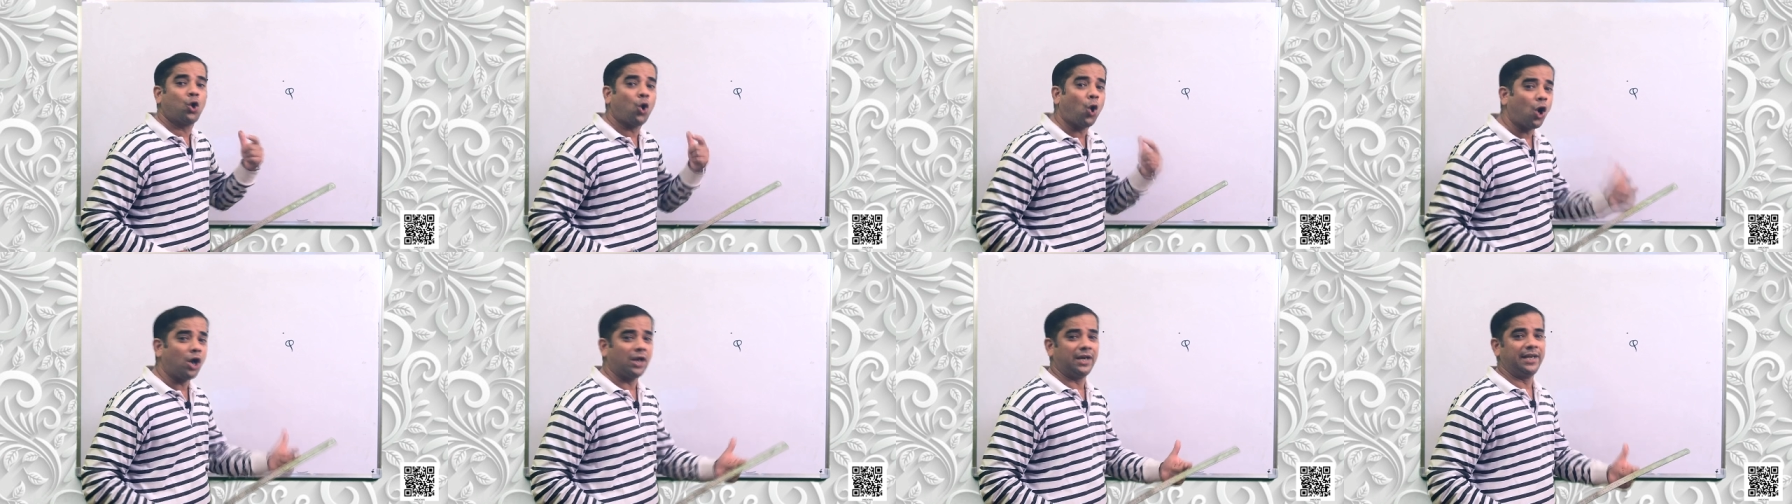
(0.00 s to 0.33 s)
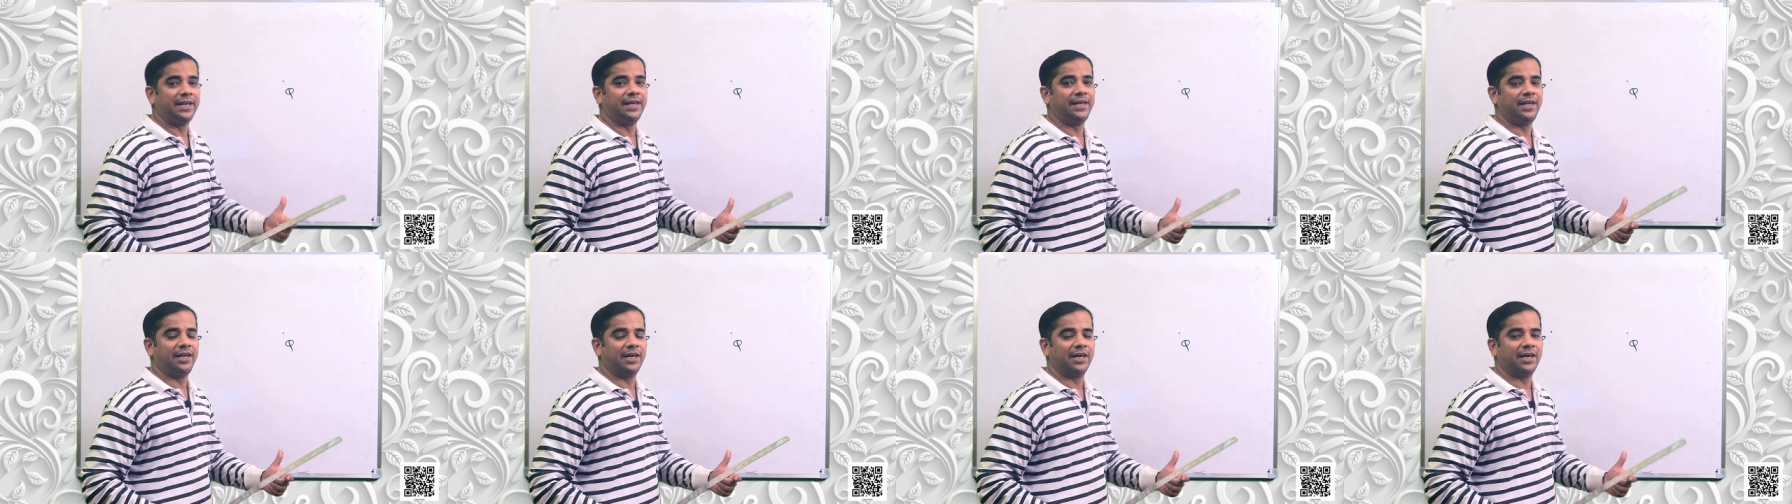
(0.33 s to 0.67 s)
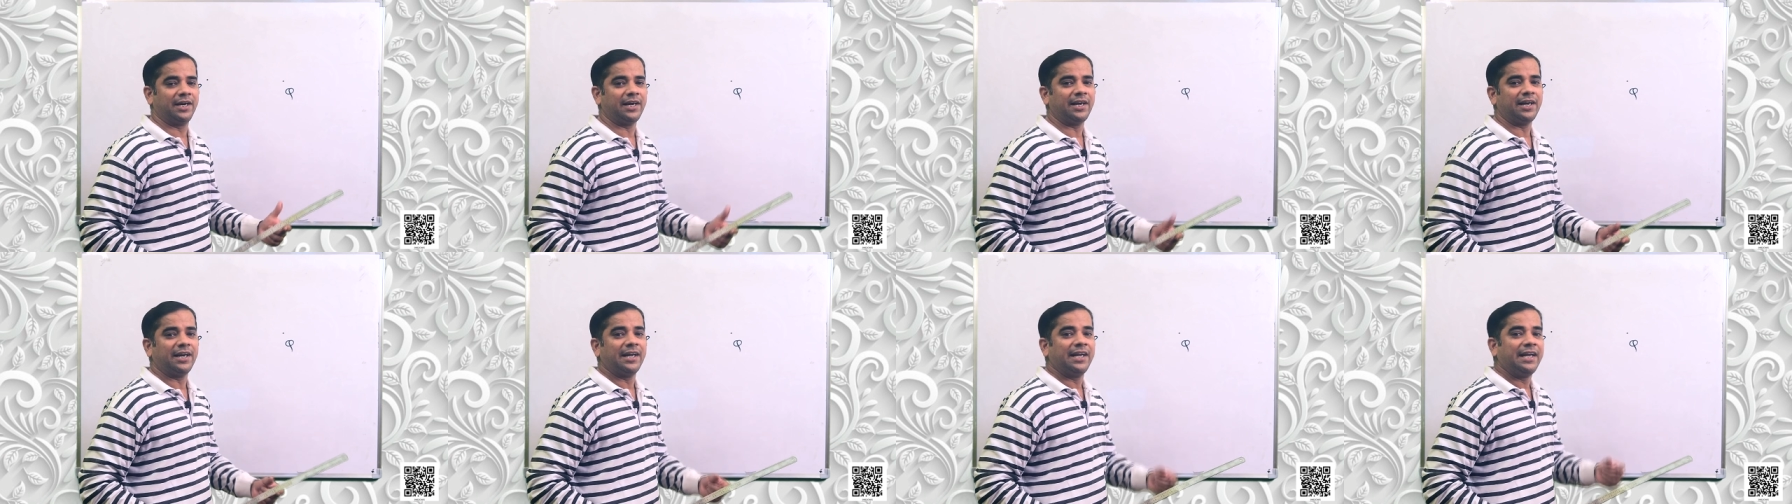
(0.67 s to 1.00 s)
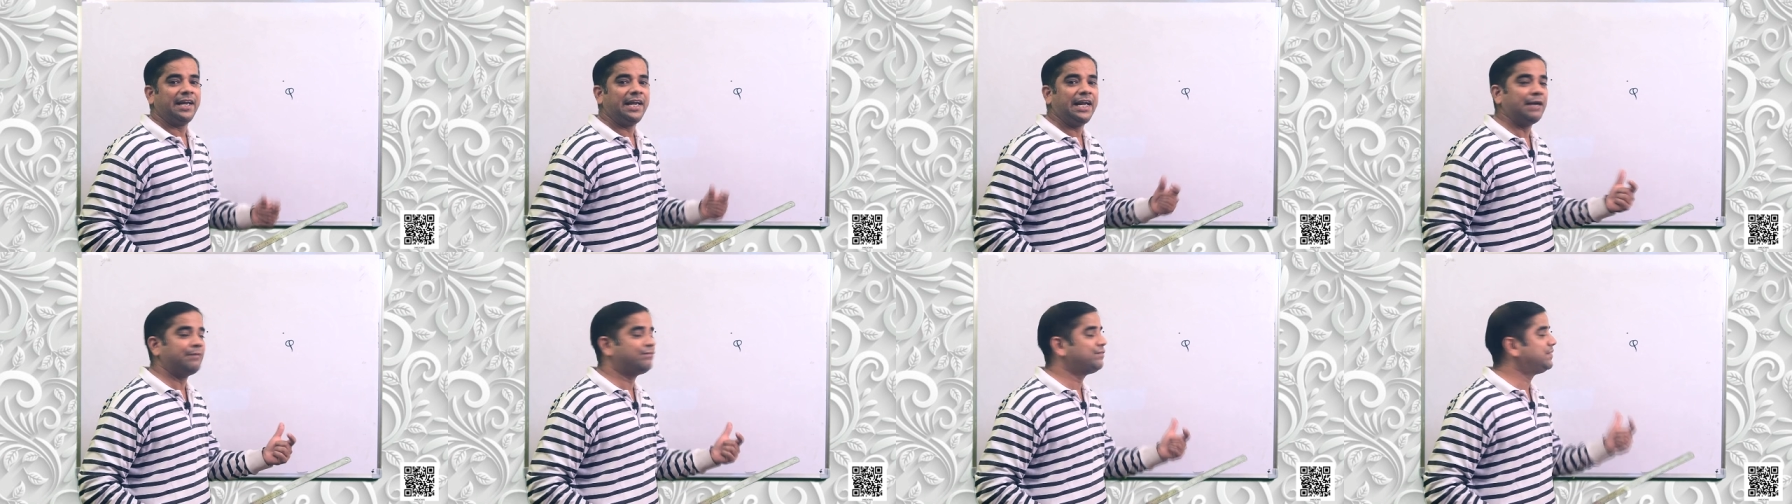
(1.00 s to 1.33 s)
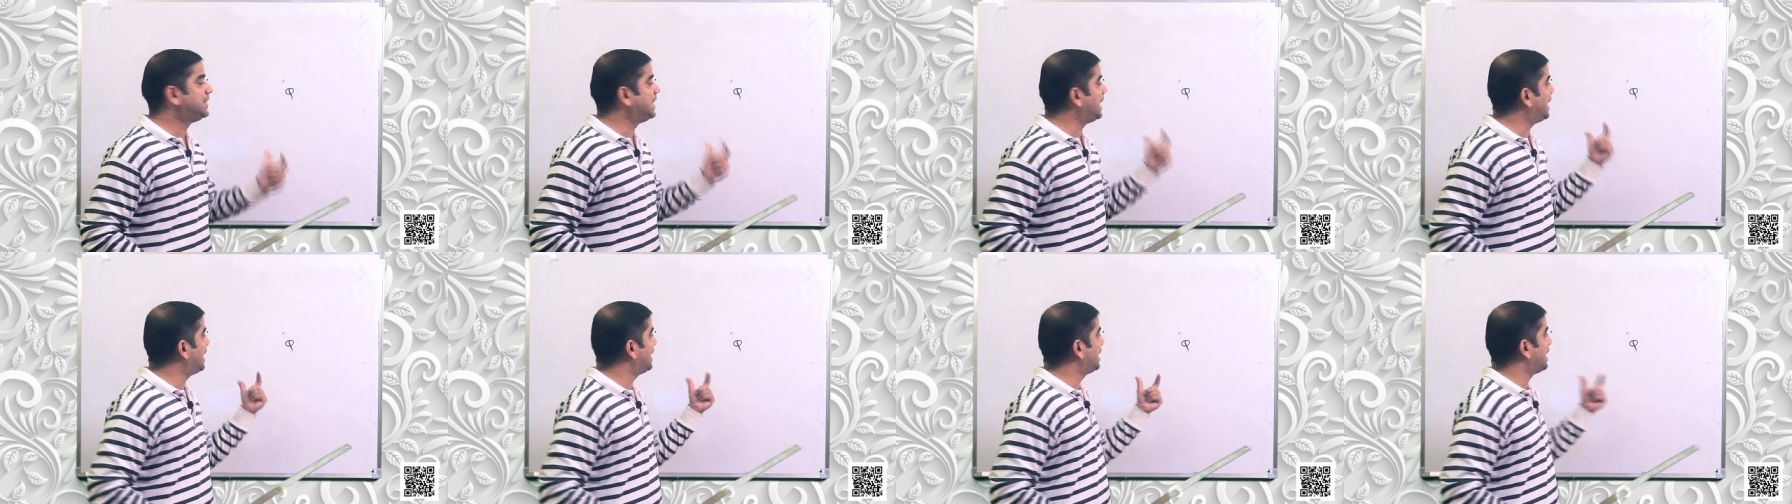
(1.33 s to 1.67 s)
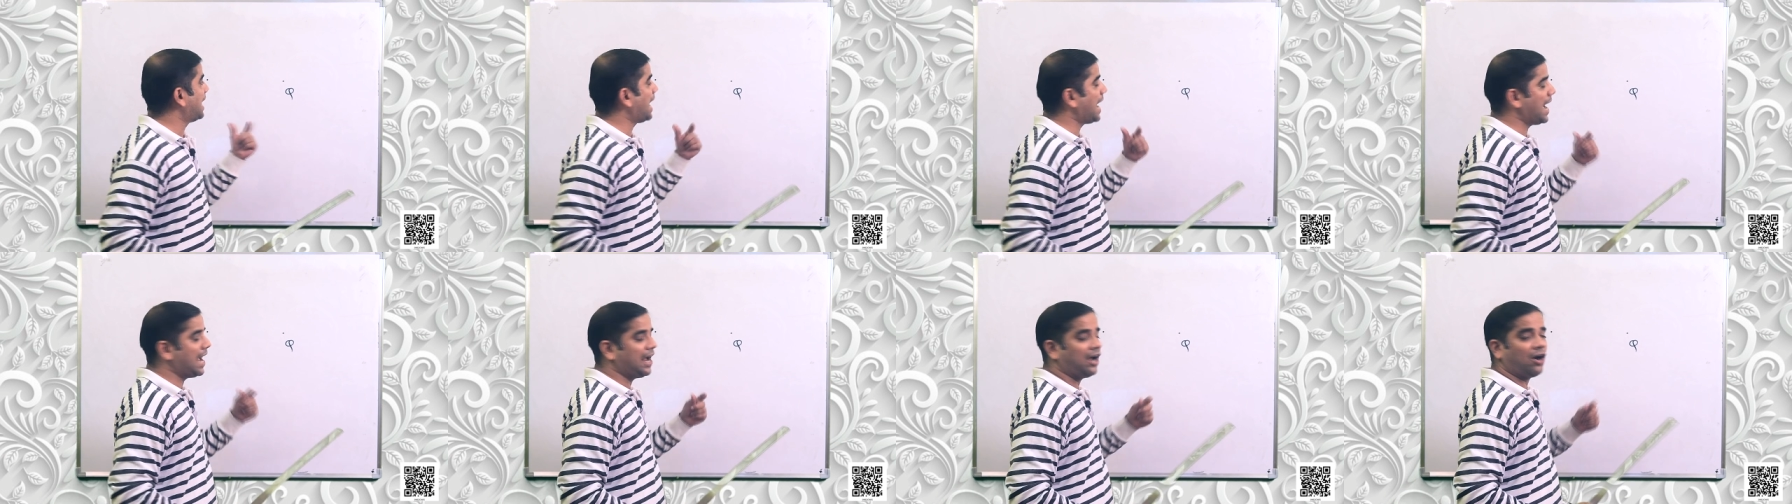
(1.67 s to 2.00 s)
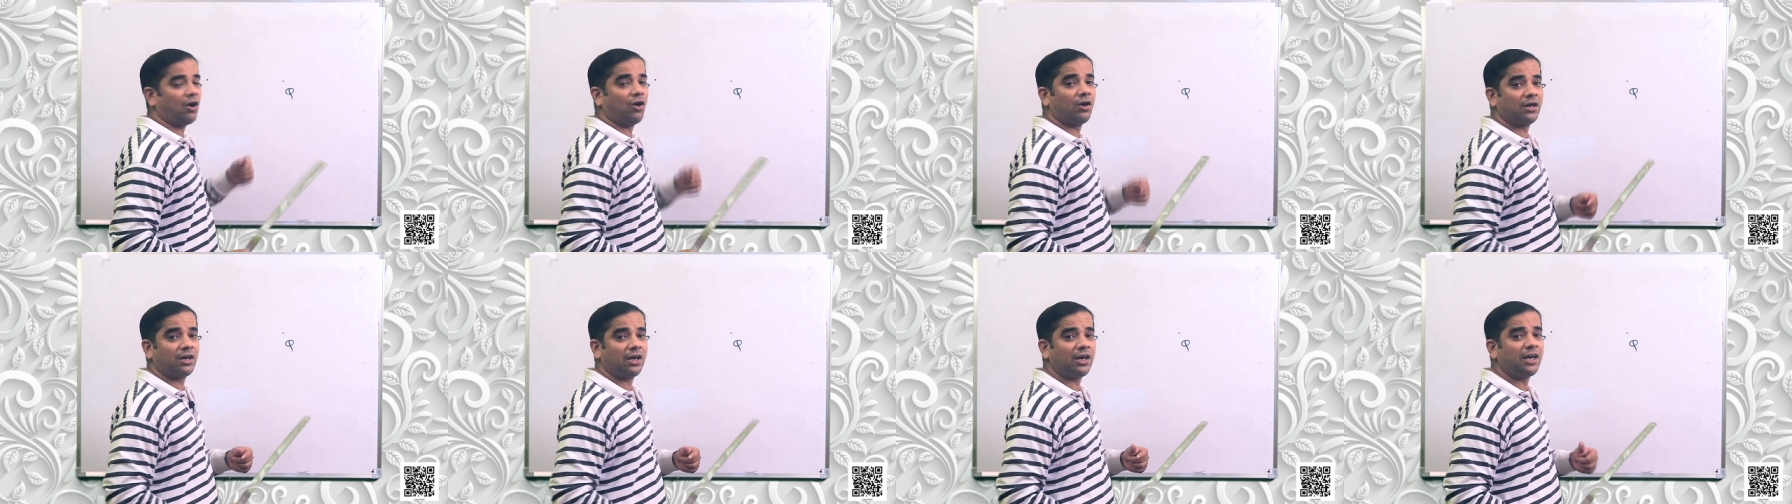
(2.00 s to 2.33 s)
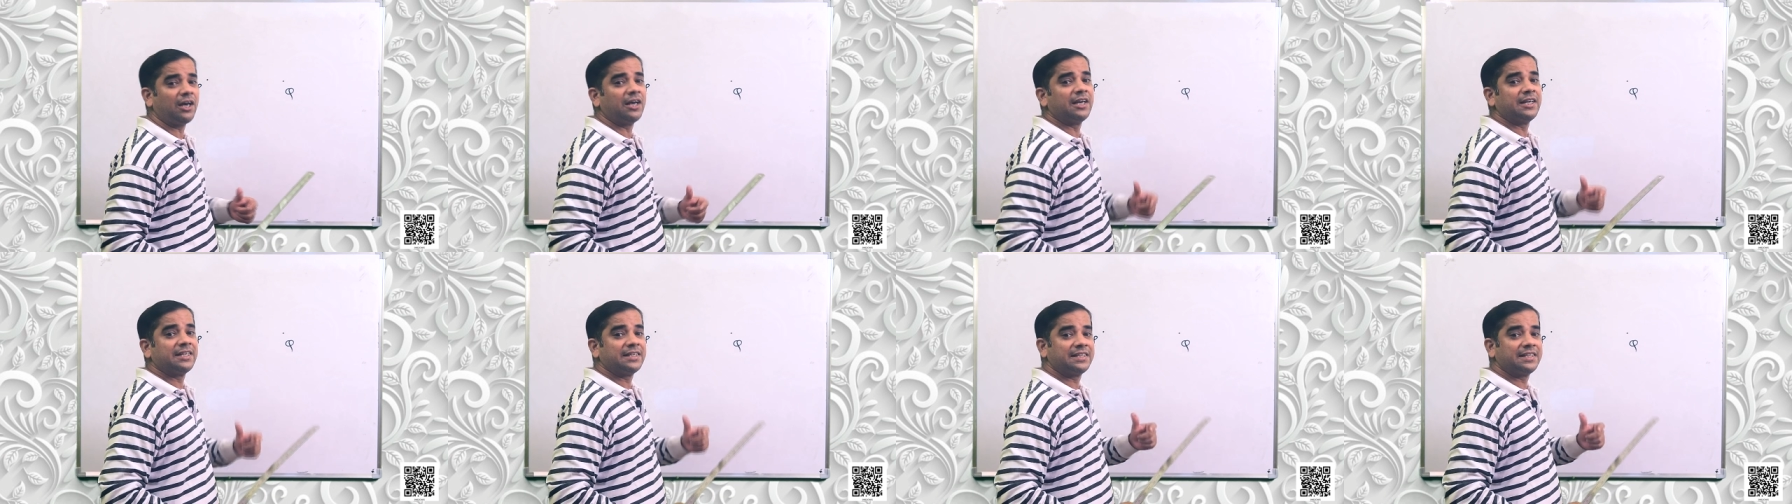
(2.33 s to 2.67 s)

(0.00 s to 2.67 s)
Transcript: collinear if they lie on a